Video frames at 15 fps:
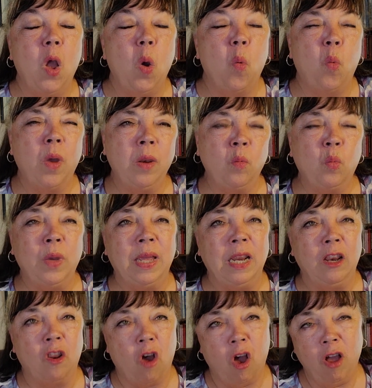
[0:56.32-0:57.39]
When we
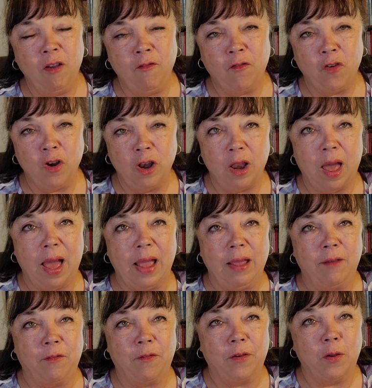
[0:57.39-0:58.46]
long for
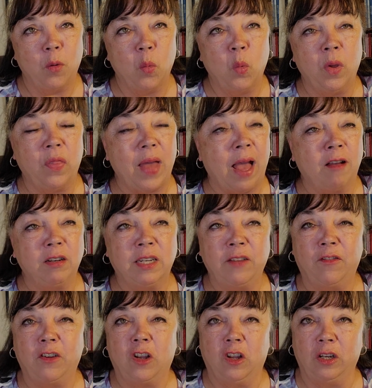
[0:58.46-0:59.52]
life without
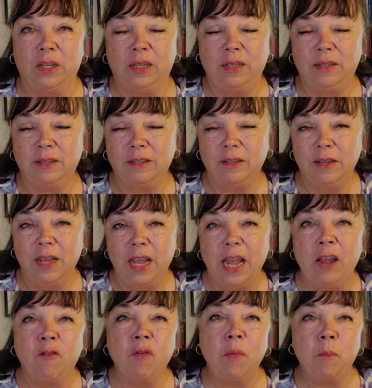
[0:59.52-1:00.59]
difficulties,
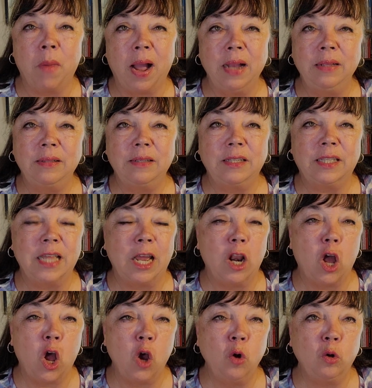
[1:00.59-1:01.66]
it reminds us that
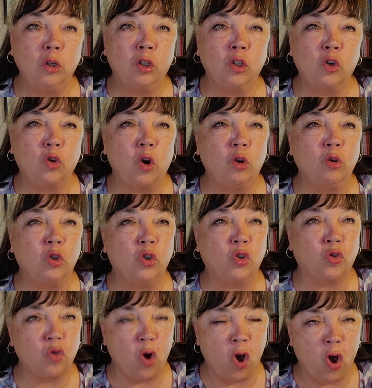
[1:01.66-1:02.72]
oaks grow
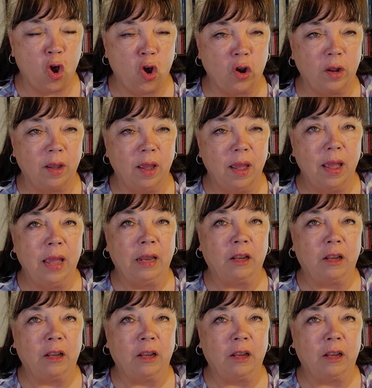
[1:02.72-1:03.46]
strong in